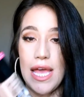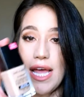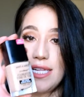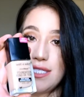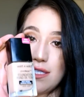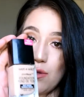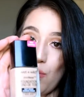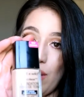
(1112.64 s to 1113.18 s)

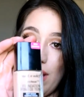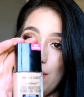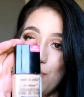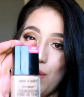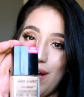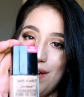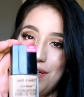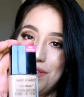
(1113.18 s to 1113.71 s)
It's the Wet n
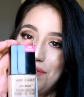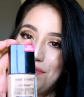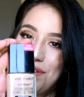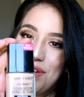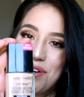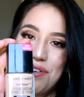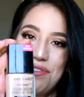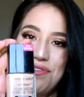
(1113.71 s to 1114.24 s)
Wild
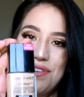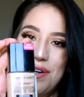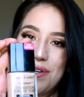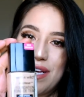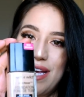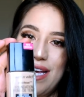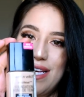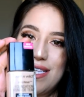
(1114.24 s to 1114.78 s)
Photo
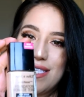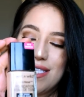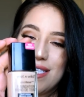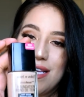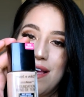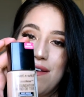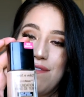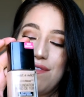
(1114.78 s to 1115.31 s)
Focus
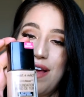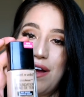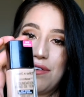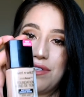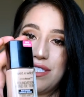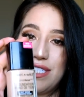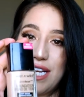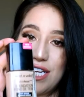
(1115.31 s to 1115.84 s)

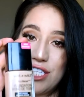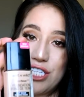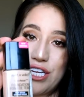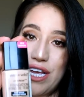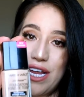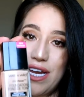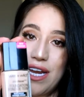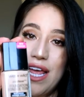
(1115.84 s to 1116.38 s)

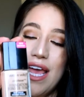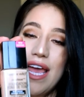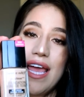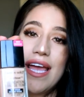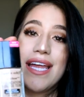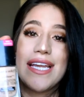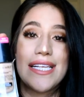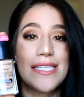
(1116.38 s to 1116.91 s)
foundation.
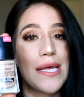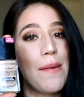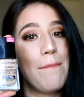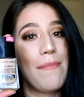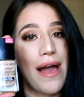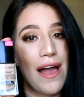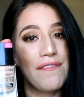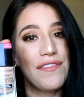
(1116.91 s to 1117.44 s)
It is a
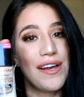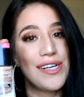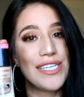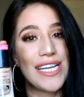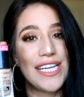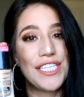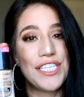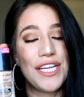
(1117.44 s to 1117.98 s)
matte
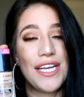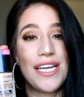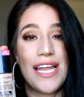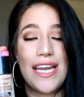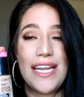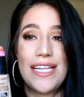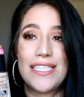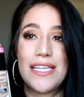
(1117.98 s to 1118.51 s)
foundation
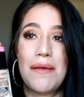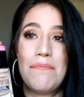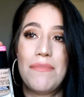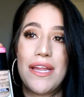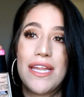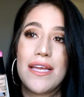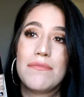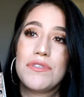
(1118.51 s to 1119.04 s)
and it's a
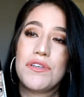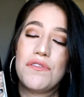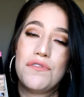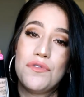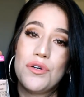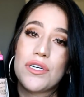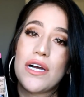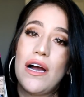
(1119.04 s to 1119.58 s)
medium to
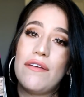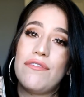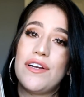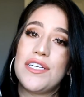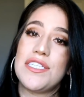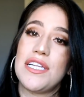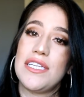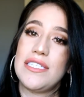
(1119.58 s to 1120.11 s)
full
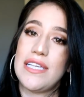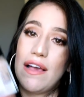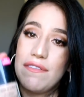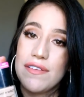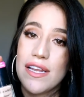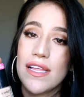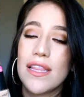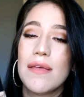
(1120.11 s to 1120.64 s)
coverage,
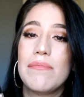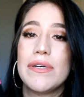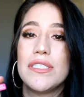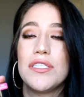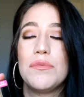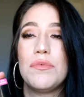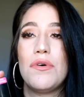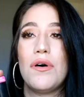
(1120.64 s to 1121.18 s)
definitely
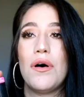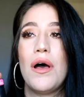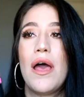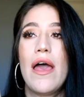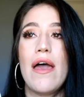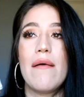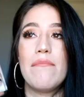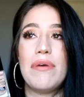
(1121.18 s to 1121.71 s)
buildable,
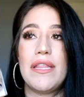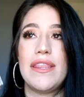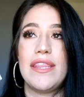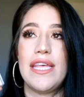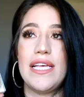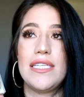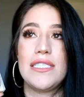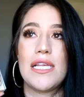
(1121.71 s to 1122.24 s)
but
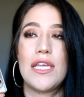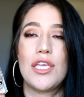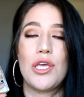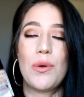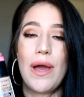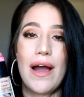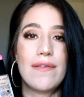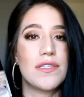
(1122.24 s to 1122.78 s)
this
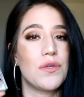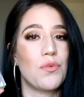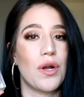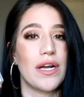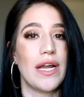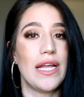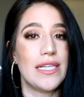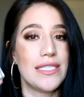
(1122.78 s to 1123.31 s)
you have to
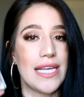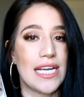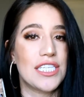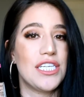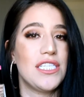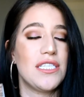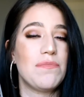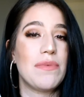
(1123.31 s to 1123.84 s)
work in
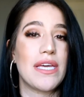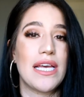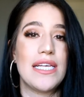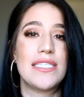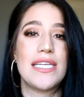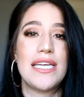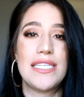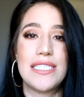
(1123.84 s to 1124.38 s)
sections
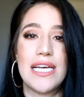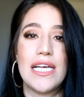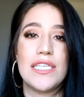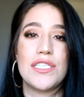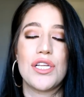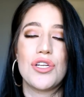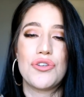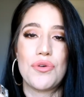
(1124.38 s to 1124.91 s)
because it
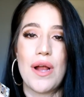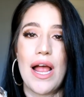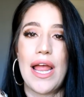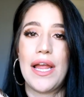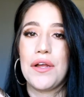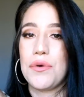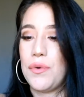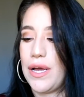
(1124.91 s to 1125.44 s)
does
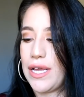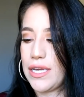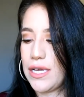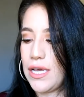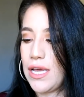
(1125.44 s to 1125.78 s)
dry quick.